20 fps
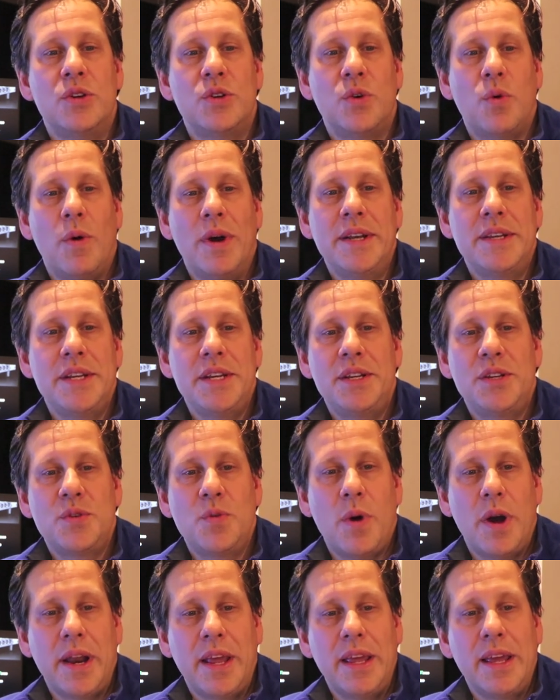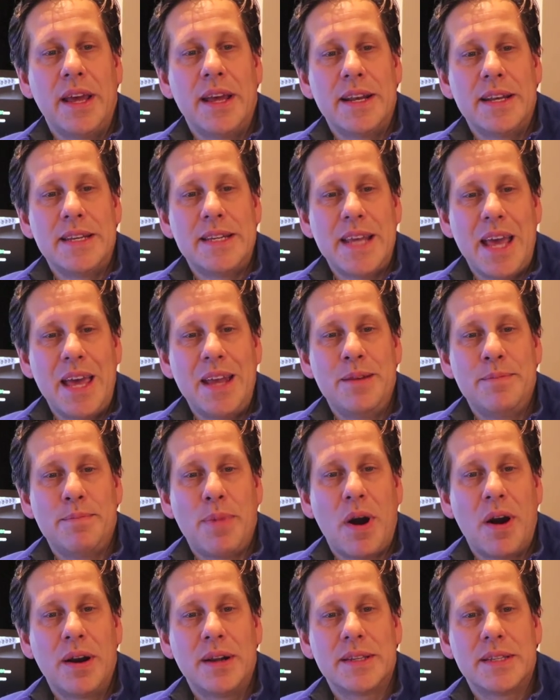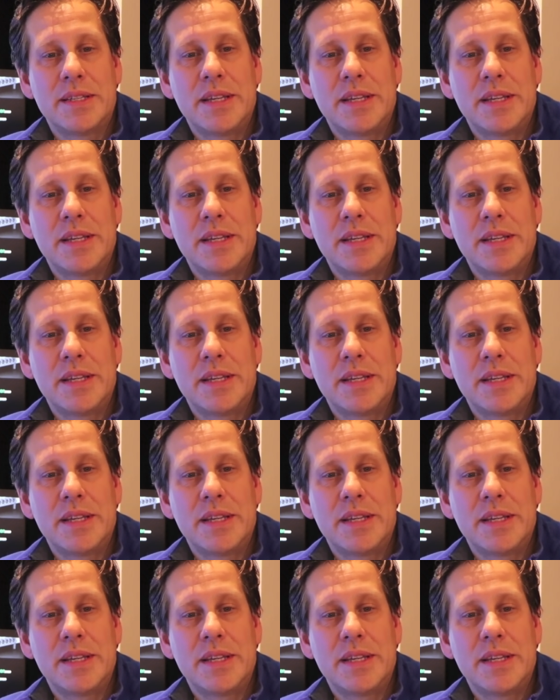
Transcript: 2020 10-part